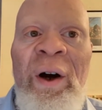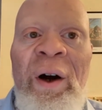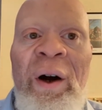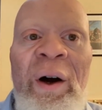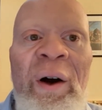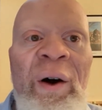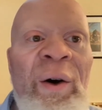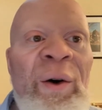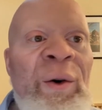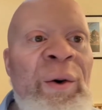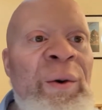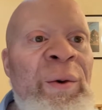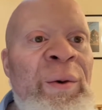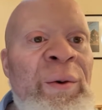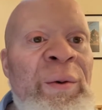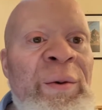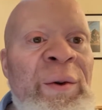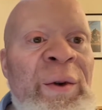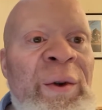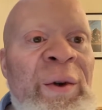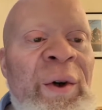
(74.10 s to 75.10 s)
oh,
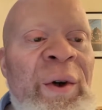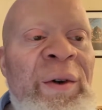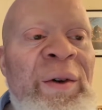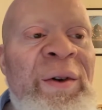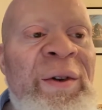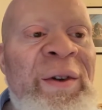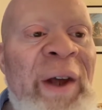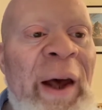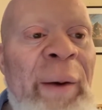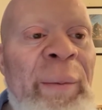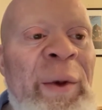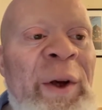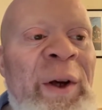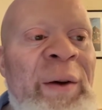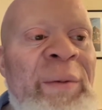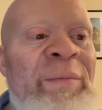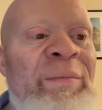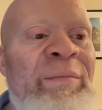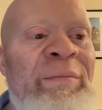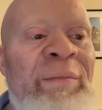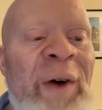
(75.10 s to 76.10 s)
god damn it,
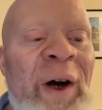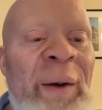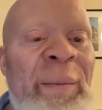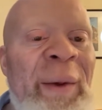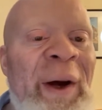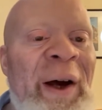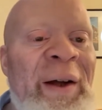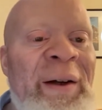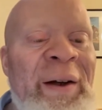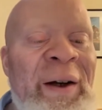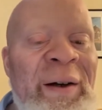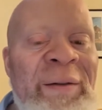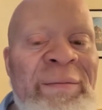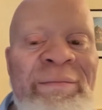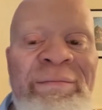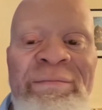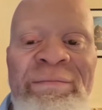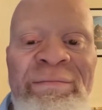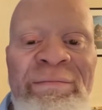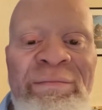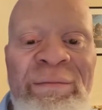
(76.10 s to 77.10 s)
my man,
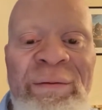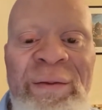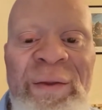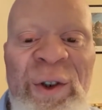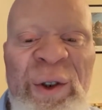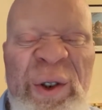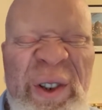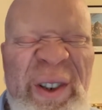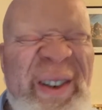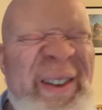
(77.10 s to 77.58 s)
um, he